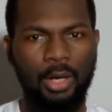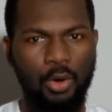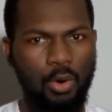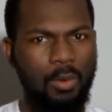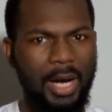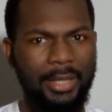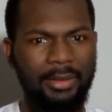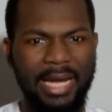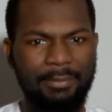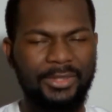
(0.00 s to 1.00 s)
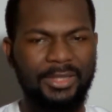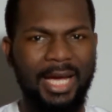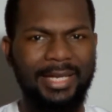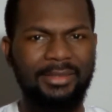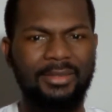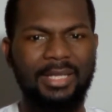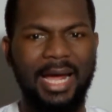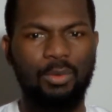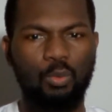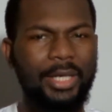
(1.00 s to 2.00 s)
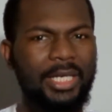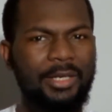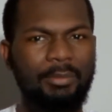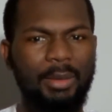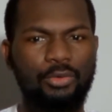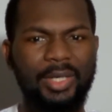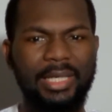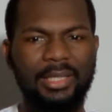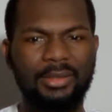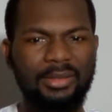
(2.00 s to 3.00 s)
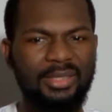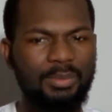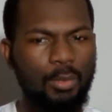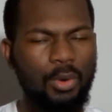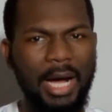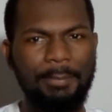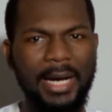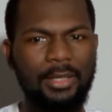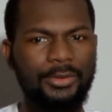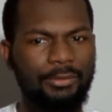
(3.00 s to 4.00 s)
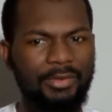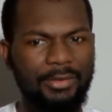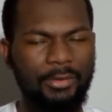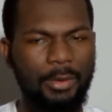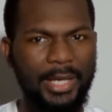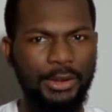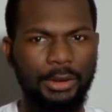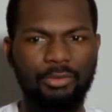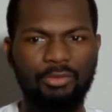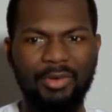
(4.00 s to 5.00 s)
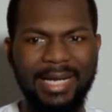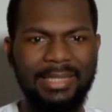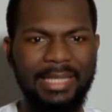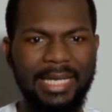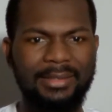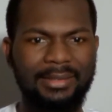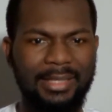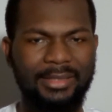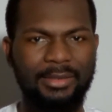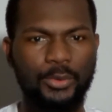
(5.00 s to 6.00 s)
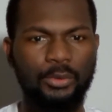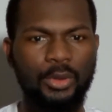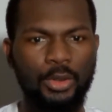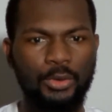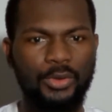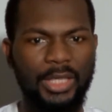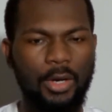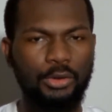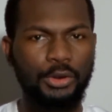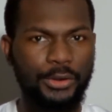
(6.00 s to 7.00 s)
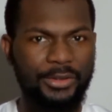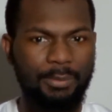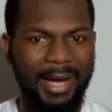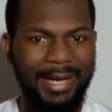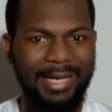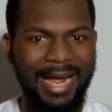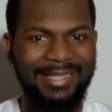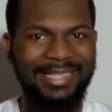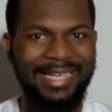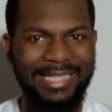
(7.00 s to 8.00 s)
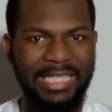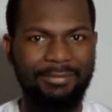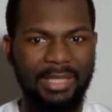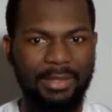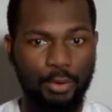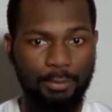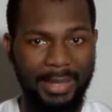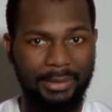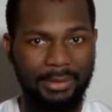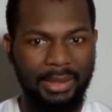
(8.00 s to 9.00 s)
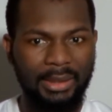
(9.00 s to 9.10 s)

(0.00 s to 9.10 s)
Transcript: Cowan emphasizes that working memory is the small amount of information readily accessible to the conscious mind at a given moment,